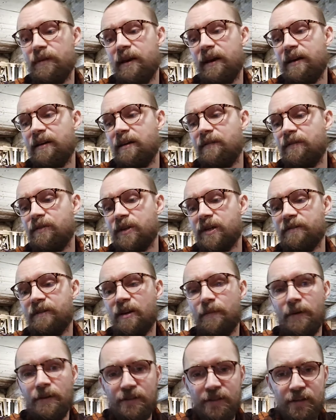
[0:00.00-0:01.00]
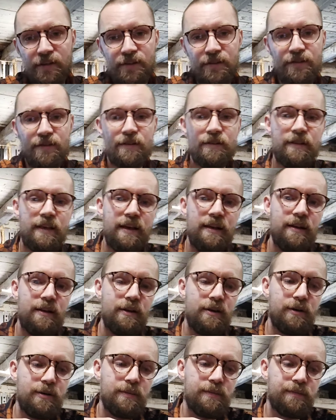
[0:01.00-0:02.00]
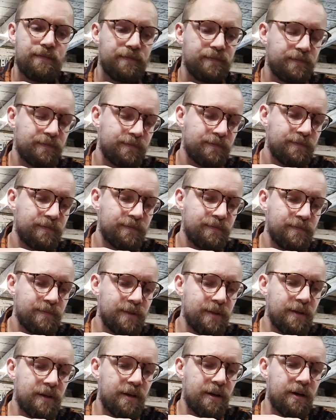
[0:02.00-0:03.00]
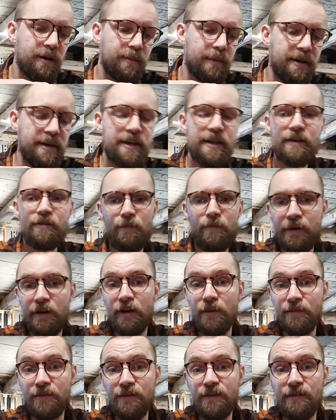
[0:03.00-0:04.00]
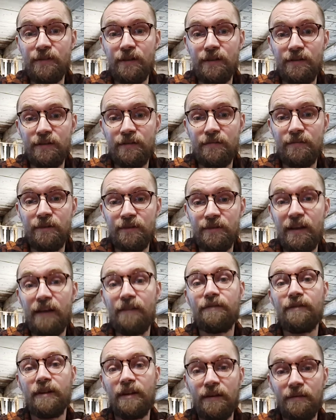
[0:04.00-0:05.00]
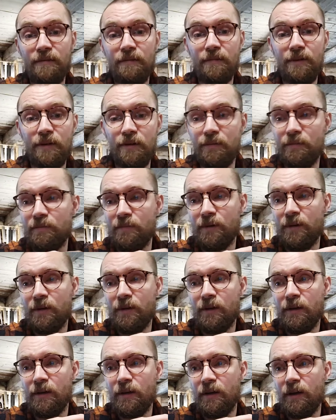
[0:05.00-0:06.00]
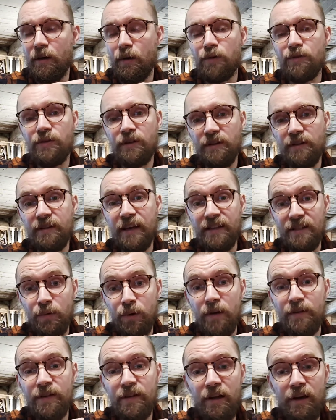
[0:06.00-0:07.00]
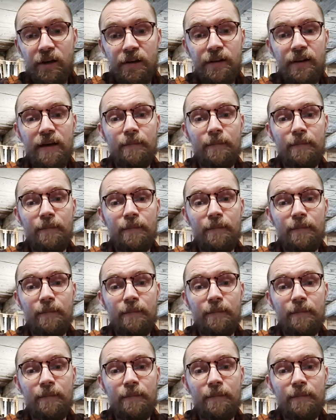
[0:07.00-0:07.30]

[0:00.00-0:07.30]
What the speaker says: And if you're trying to run a business, then making your own pickups is definitely, you know, of course it takes a while to learn.